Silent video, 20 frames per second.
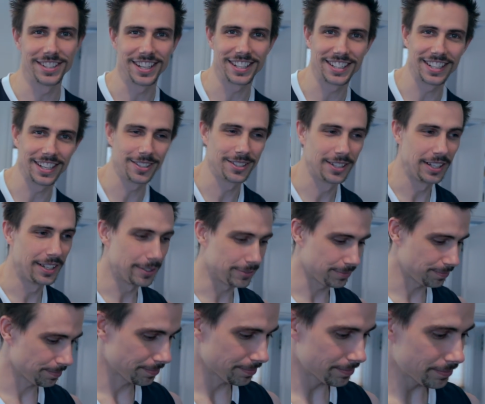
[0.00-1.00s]
lockdown. So
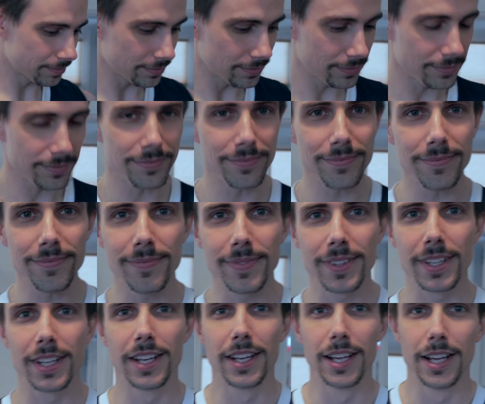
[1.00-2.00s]
Biceps had the bicep,
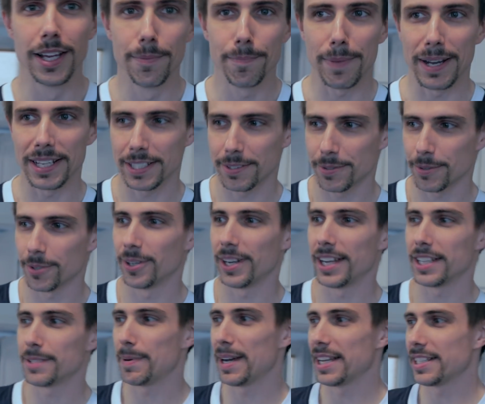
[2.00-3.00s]
right? Biceps McCoy
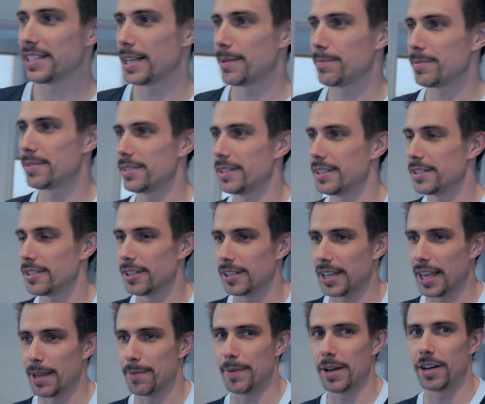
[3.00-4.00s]
has biceps. This all
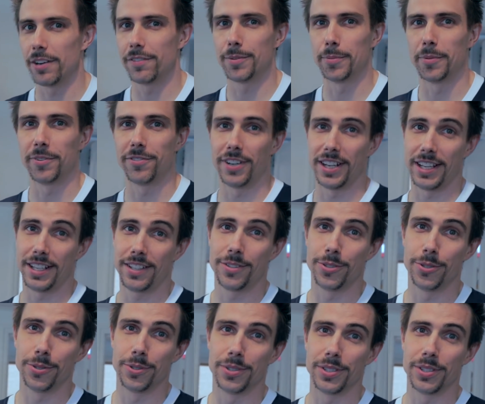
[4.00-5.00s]
came about from a friend who